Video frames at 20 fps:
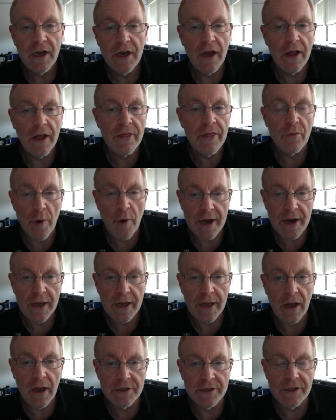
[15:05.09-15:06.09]
and the red
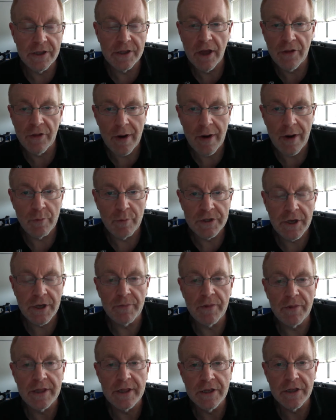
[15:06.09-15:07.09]
colors at the other end with
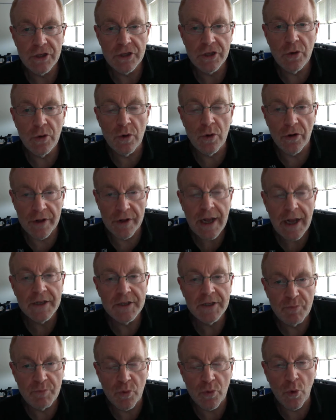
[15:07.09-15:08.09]
something that's cooler. And that's
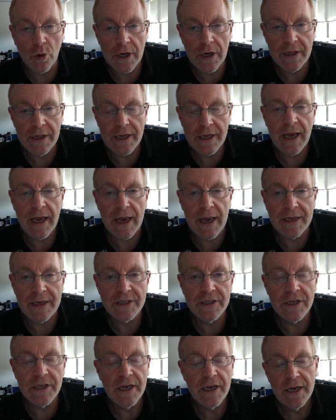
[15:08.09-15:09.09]
broadly the
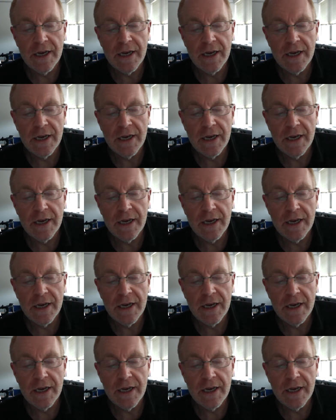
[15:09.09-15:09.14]
case.